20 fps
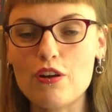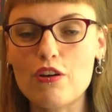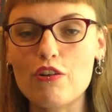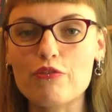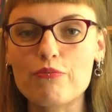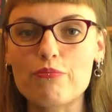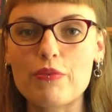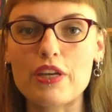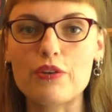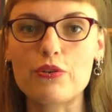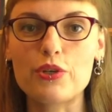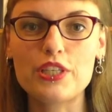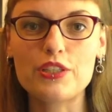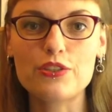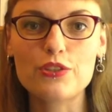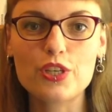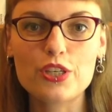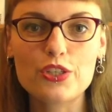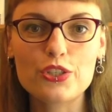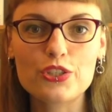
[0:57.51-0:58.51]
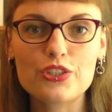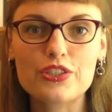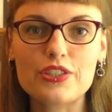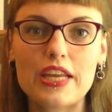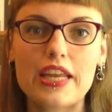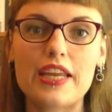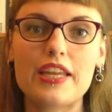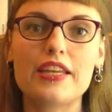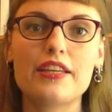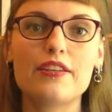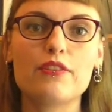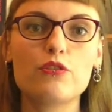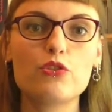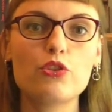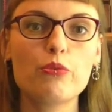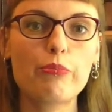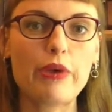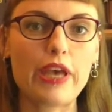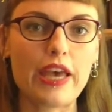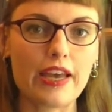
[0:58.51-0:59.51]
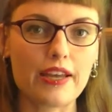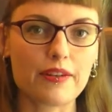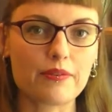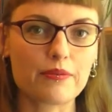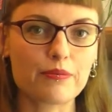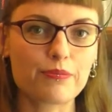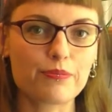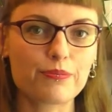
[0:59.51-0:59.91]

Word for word: of my research stay in Japan.